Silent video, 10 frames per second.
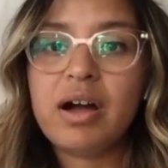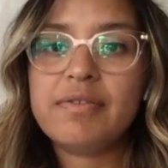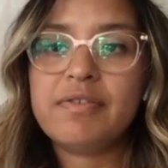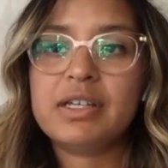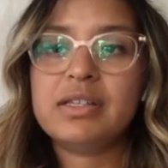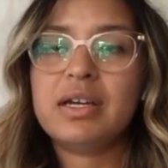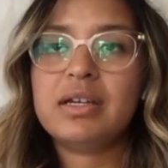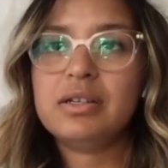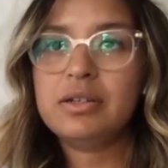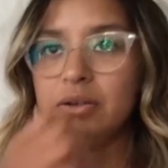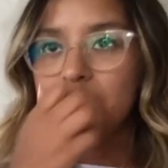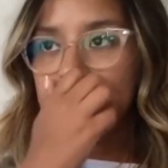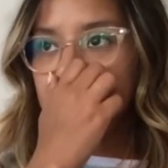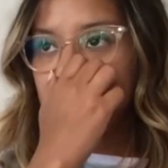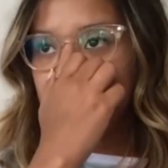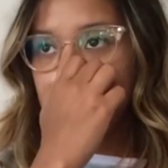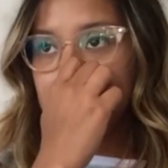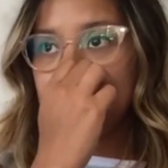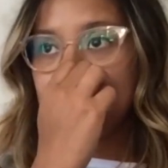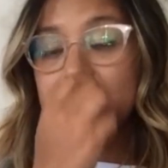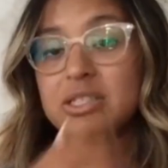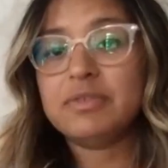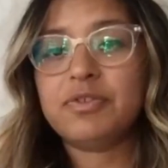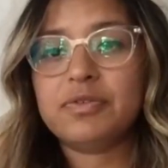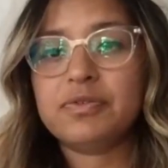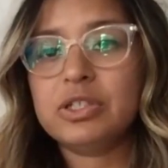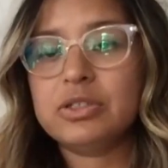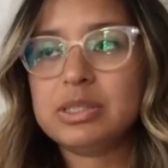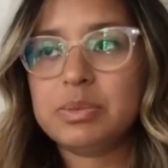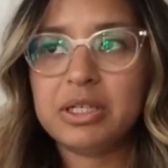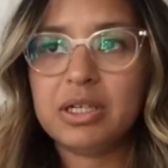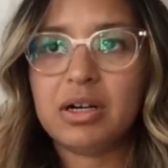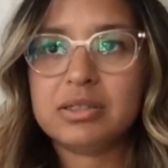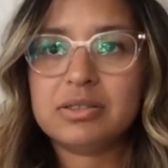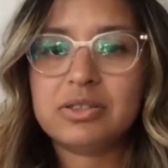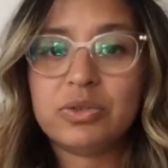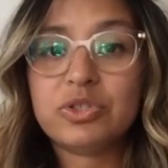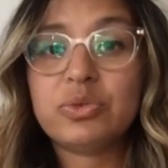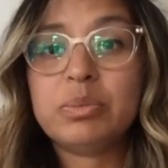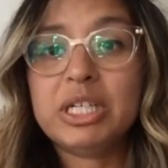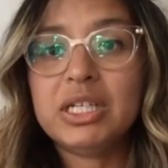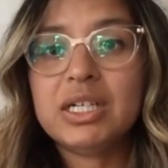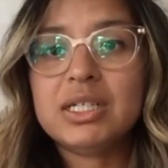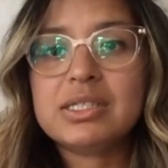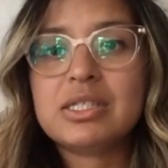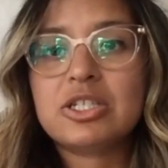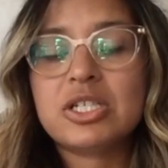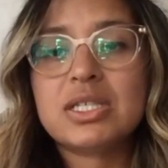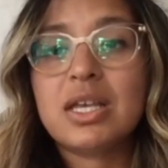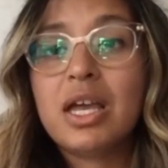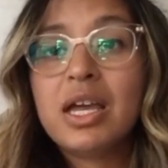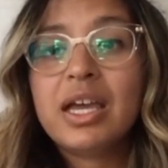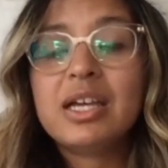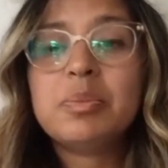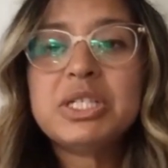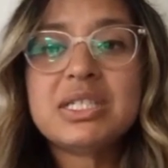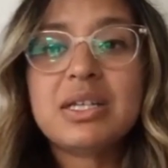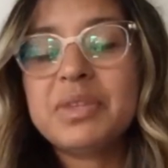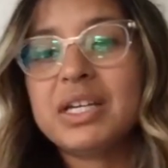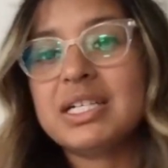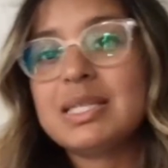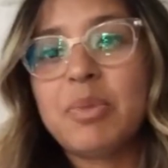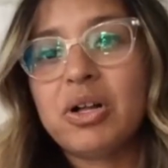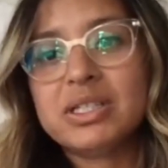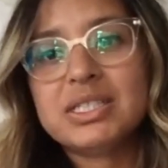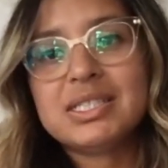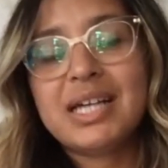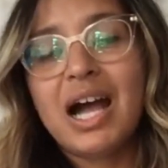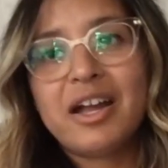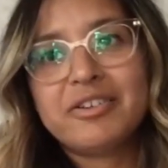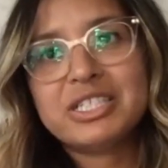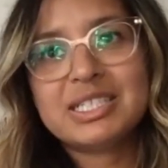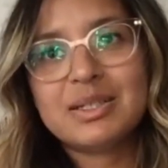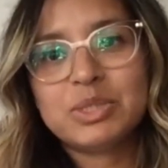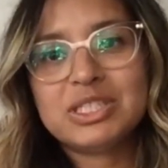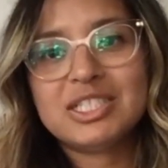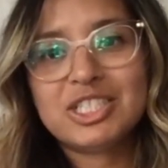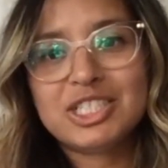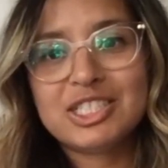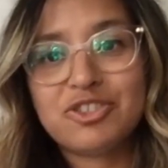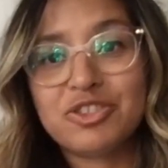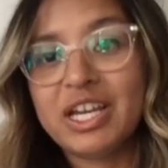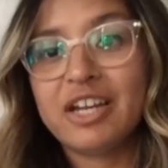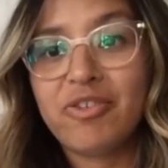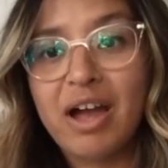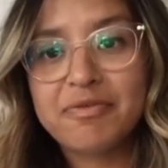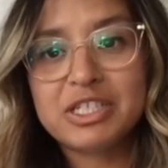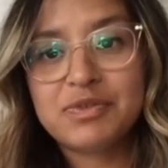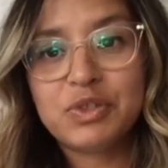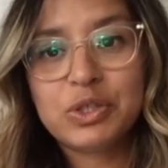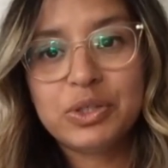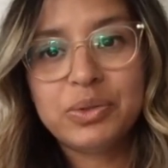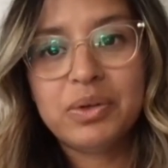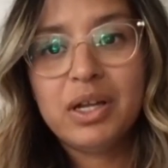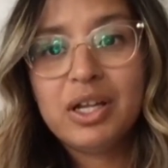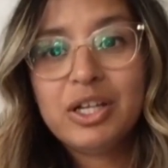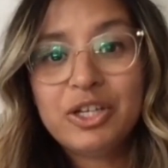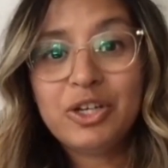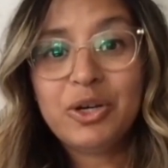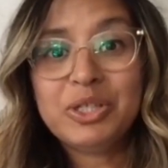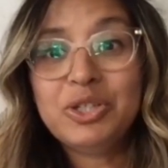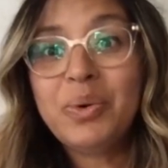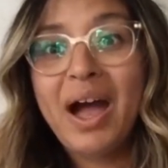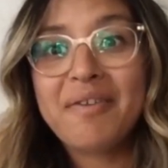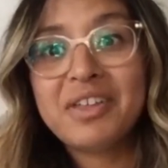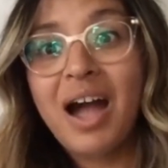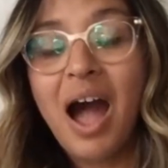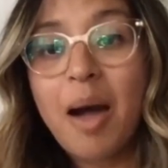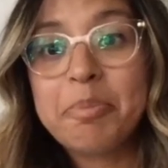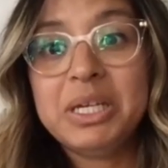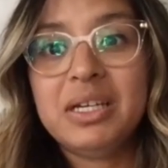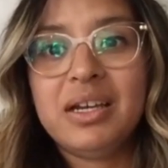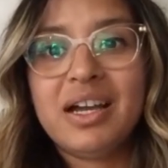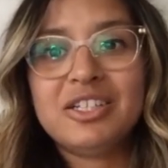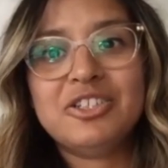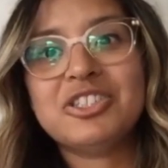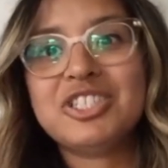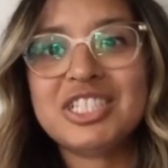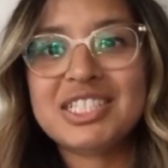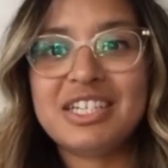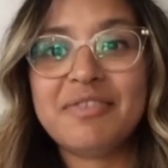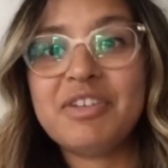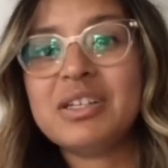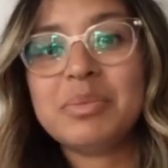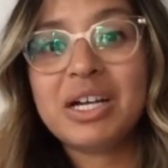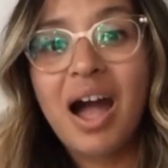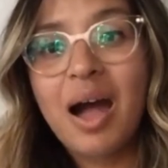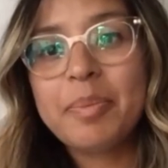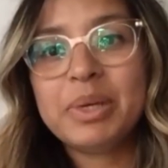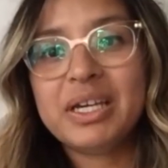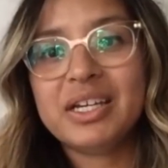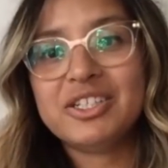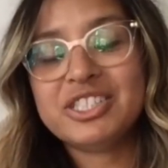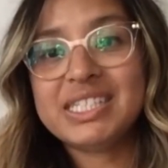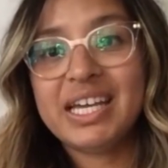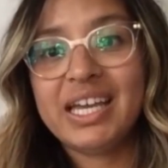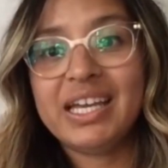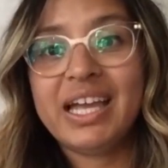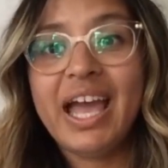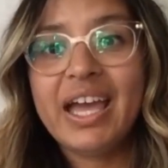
I find that, you know, especially, you know, speaking on social media, it's just, it could be something as small as hiring someone to just create graphics for you. You know, and you have the copy, and you're just giving right. them the copy, and you're saying, right.